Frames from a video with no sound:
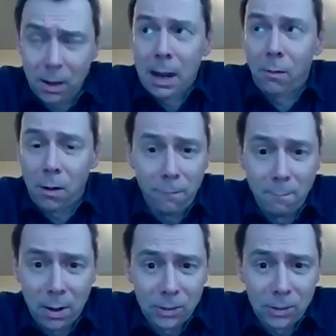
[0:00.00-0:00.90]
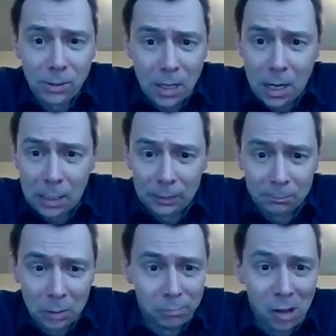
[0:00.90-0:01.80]
Now half of my staff
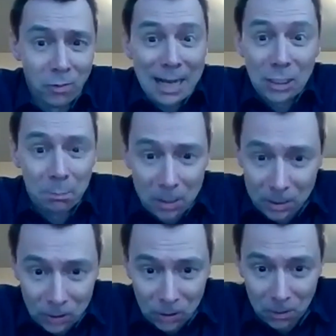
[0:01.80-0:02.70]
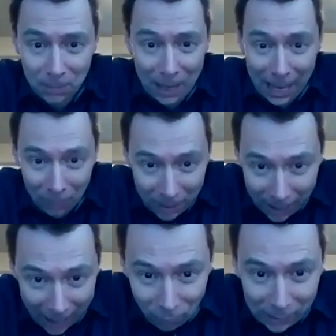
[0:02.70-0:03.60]
are experts on how
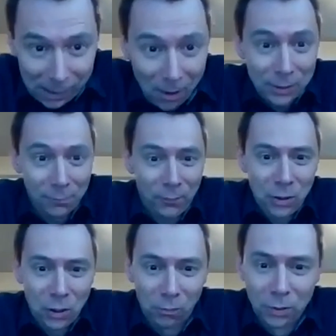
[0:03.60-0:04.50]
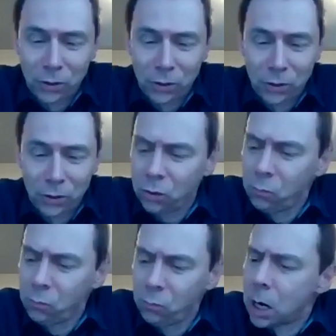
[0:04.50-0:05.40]
every last feature on Zoom
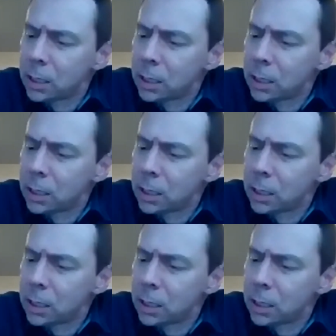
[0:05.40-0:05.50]
works.